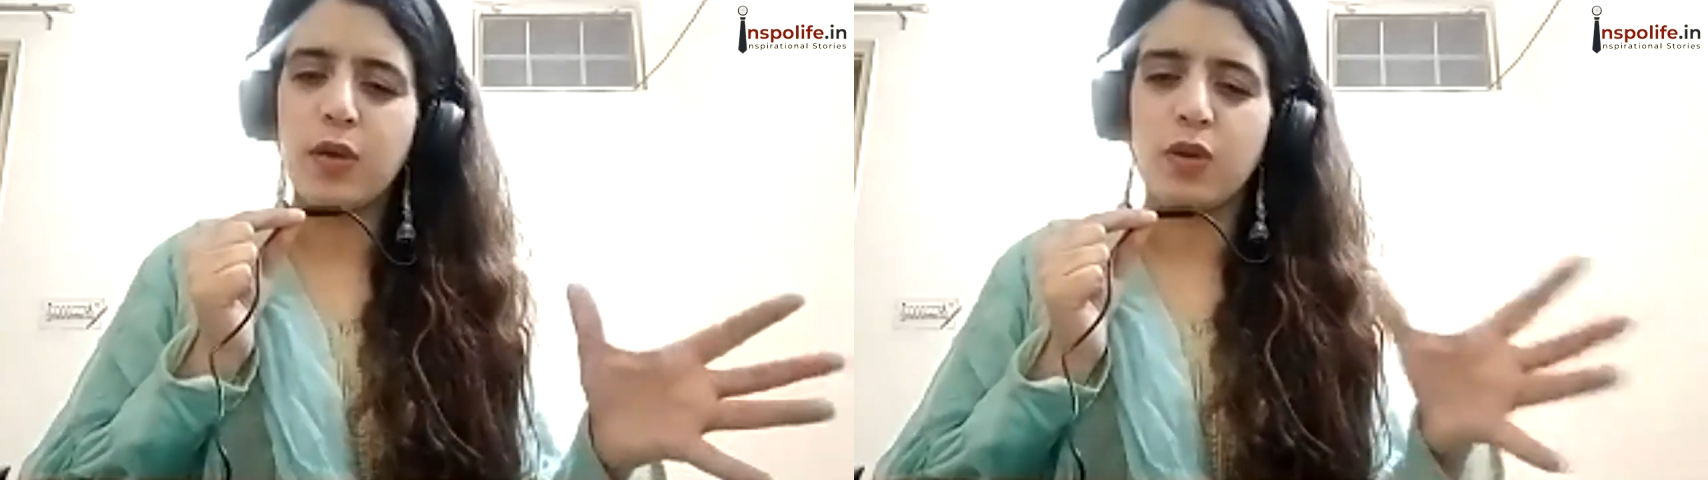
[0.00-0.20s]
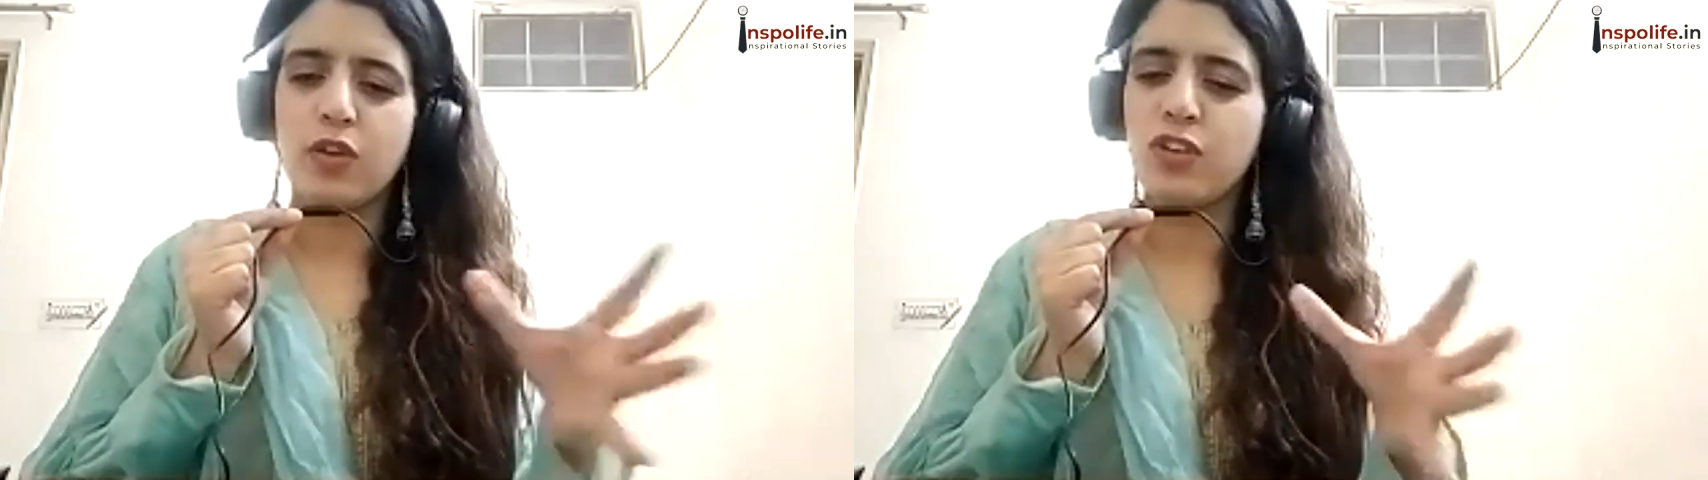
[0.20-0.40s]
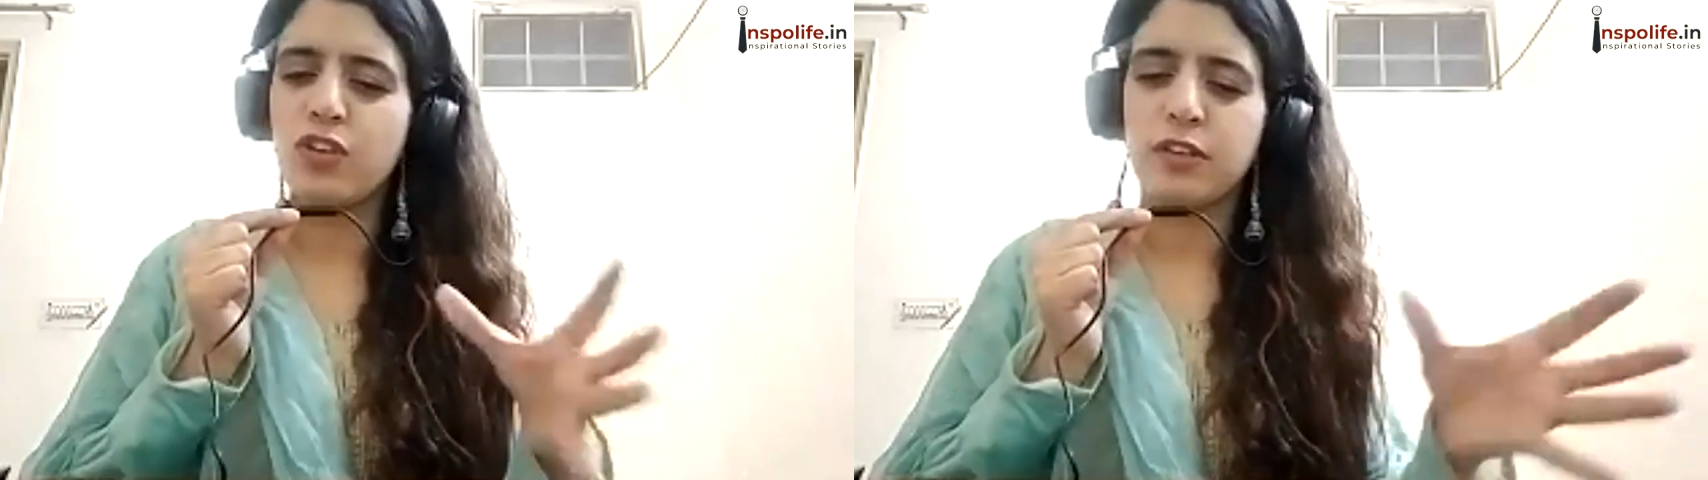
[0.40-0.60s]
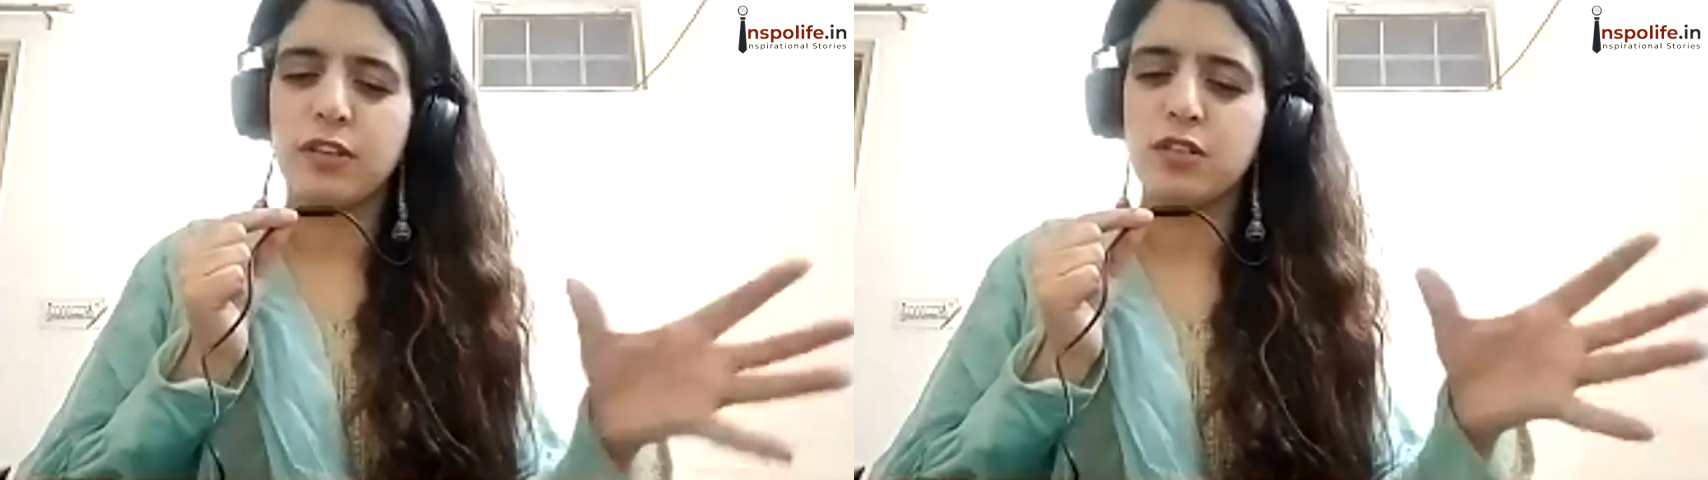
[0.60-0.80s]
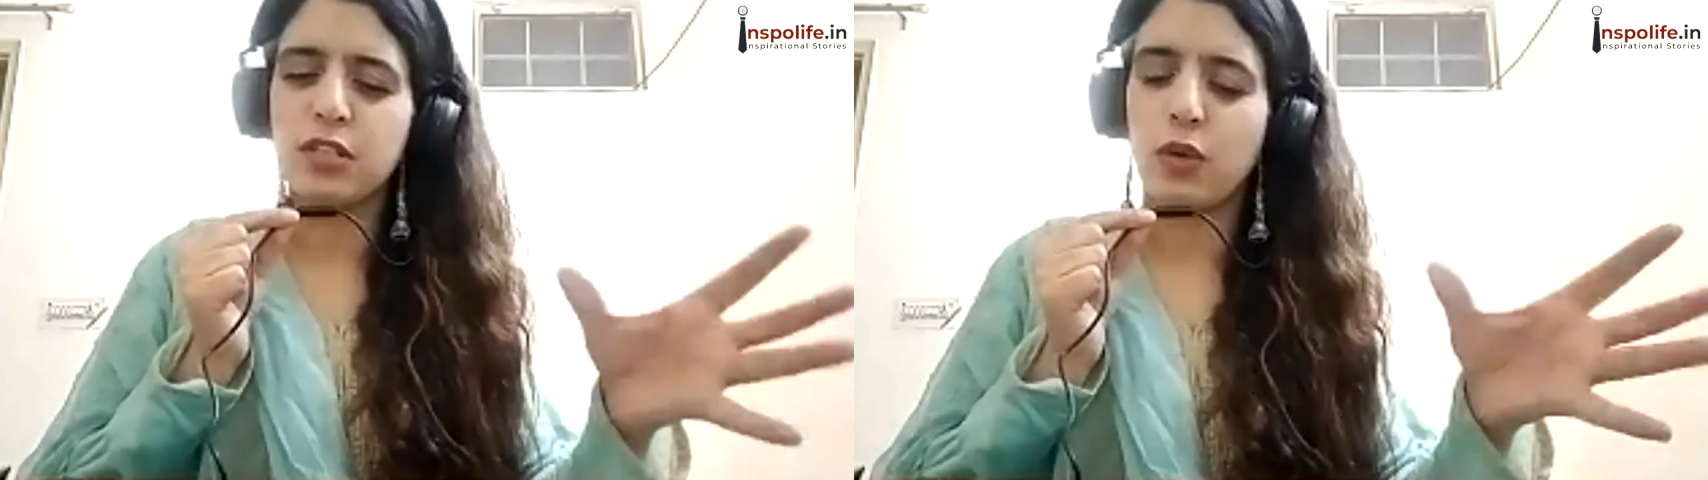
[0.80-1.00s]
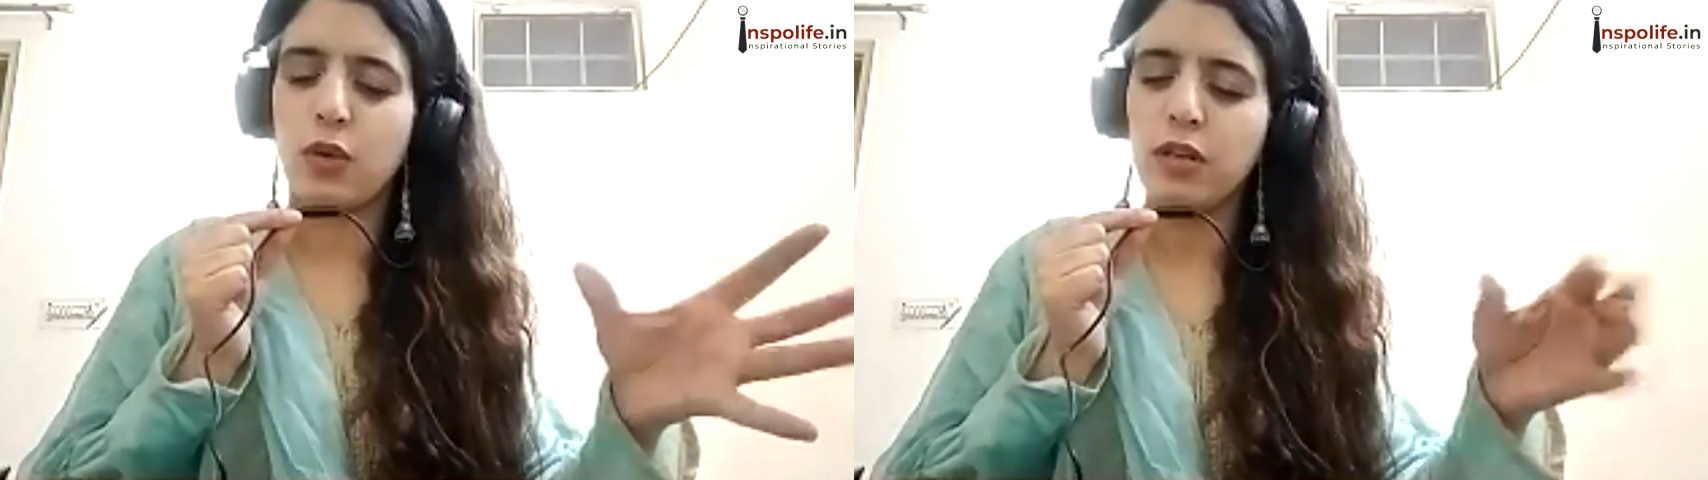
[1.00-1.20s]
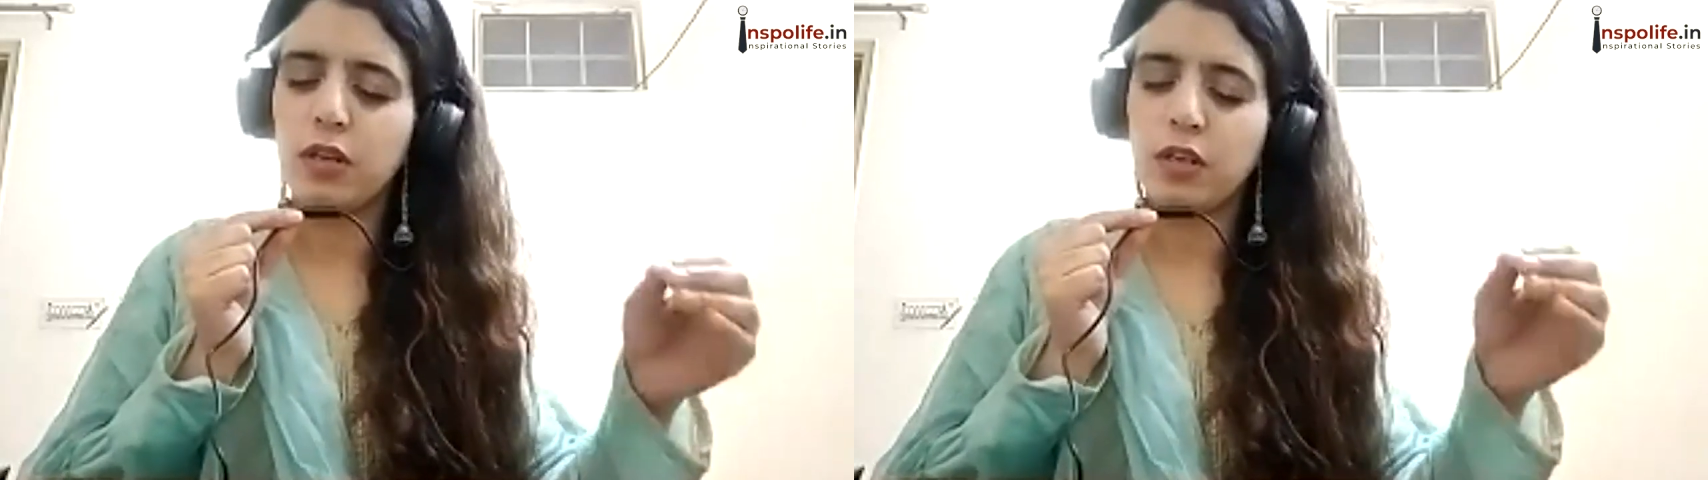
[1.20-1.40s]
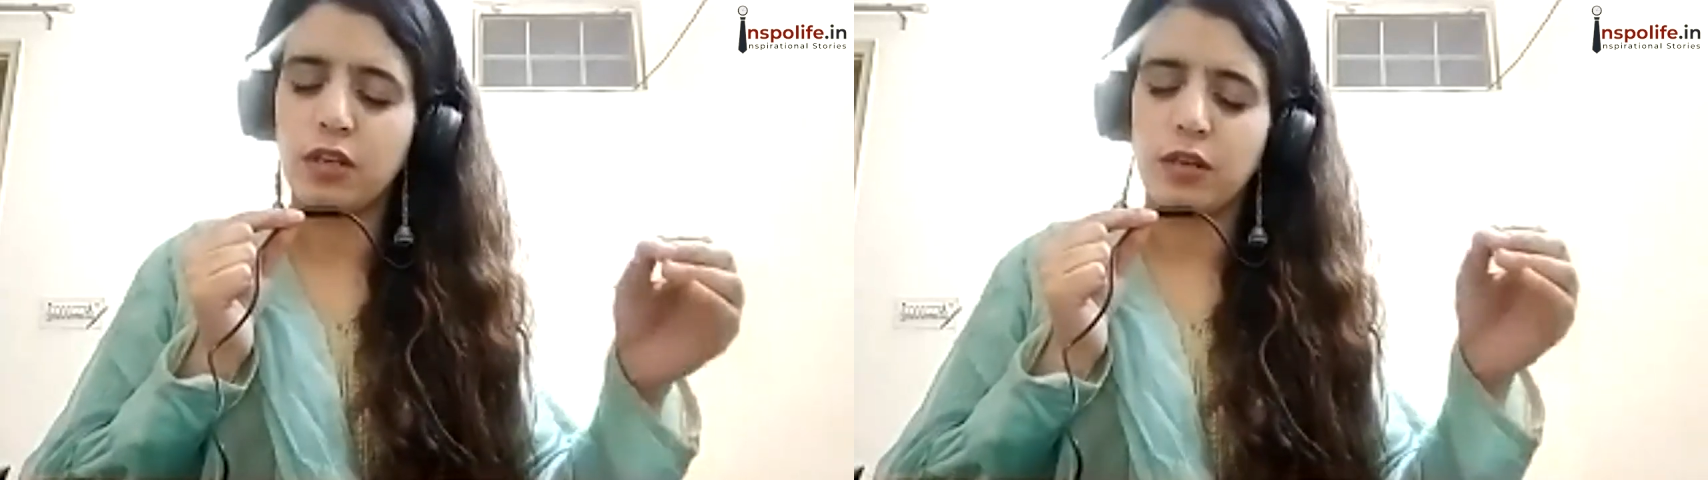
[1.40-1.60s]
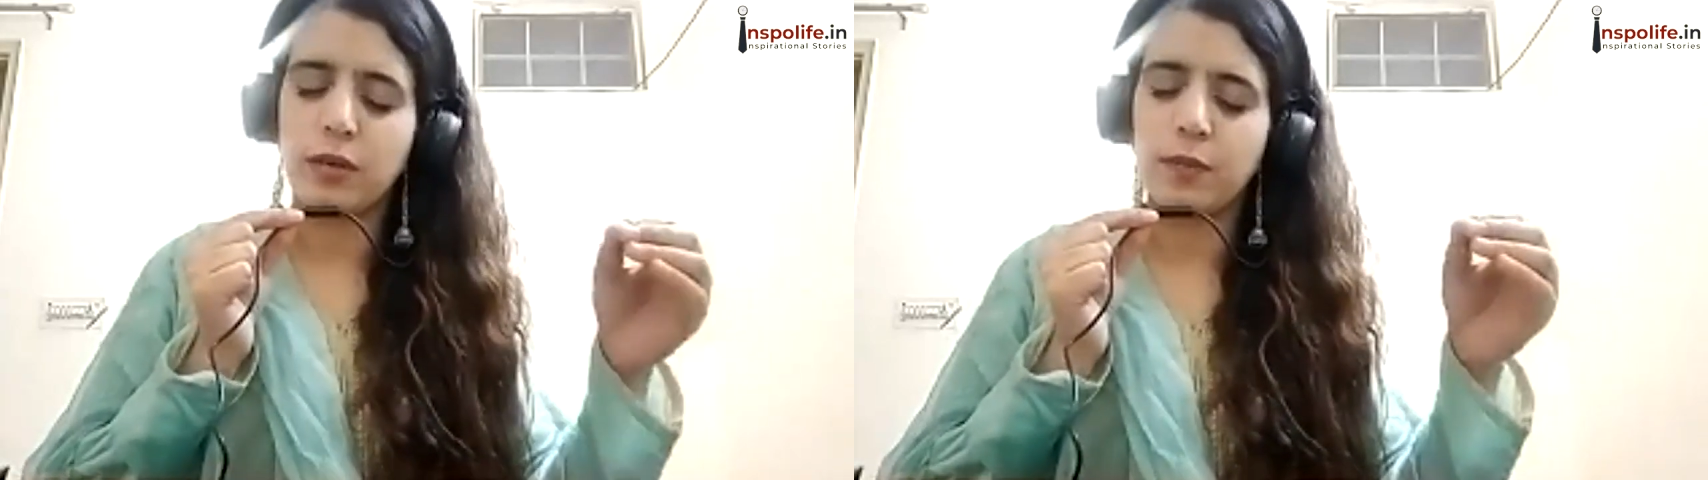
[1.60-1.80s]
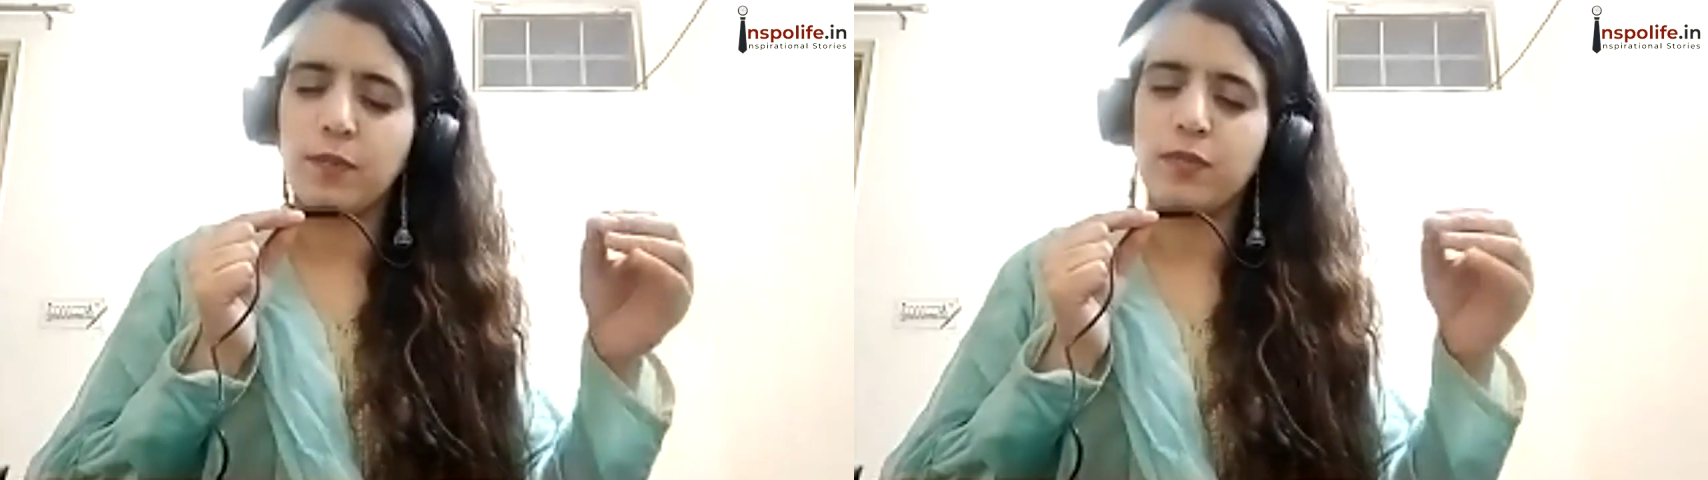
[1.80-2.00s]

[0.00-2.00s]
contractors and all.